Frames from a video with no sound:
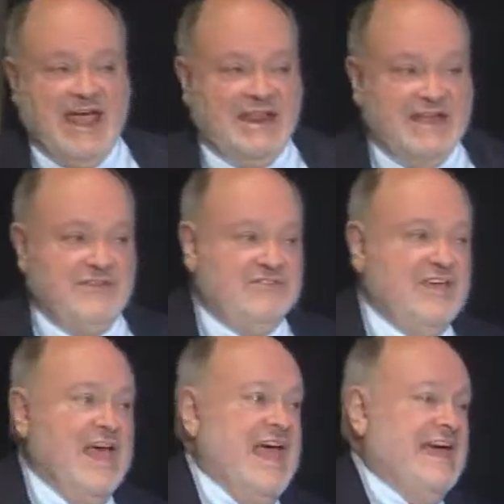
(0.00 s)
80s,
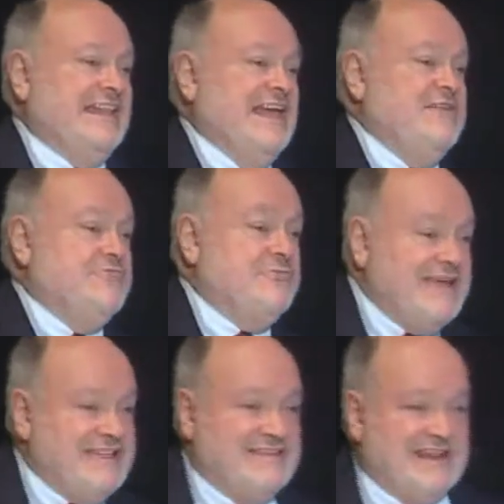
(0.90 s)
and they
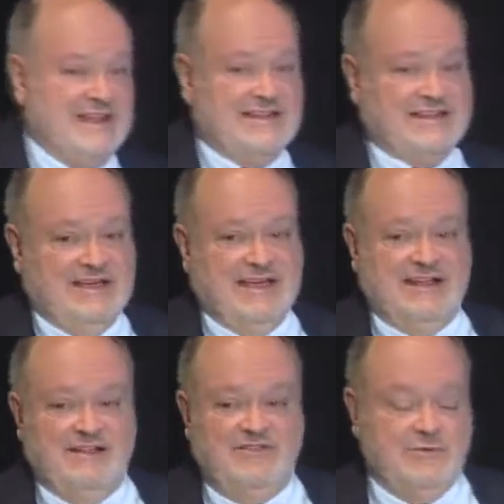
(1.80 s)
redid it
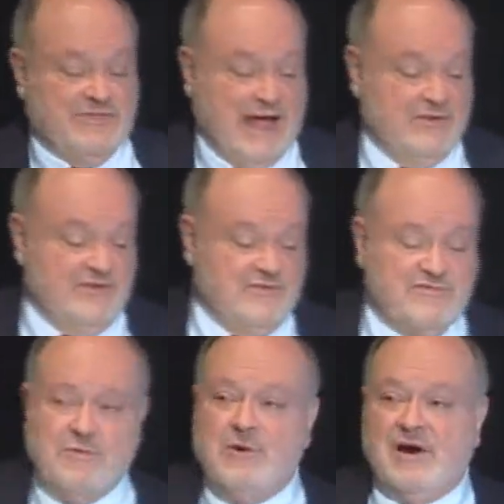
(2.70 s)
in
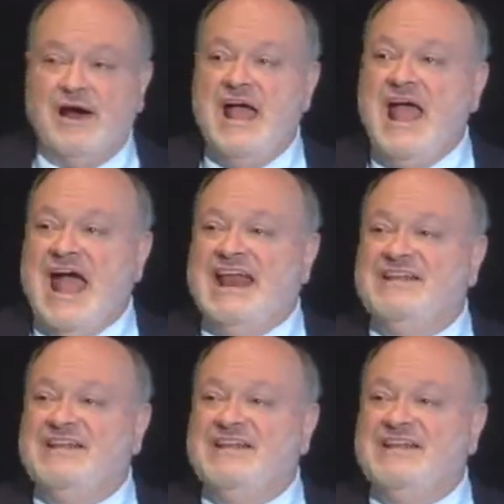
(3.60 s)
2004, and